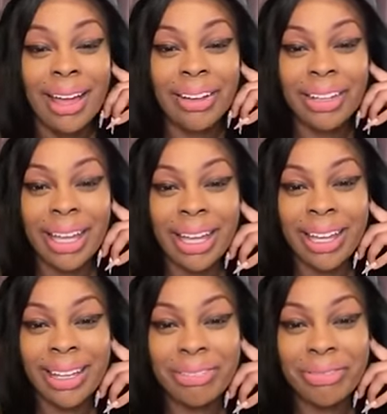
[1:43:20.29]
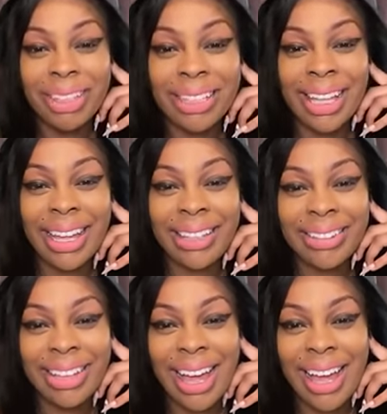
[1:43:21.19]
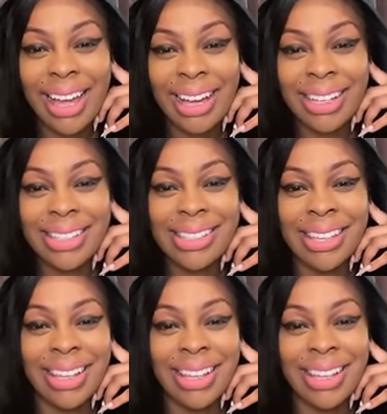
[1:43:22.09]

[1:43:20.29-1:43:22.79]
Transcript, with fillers: Okay, thank you guys.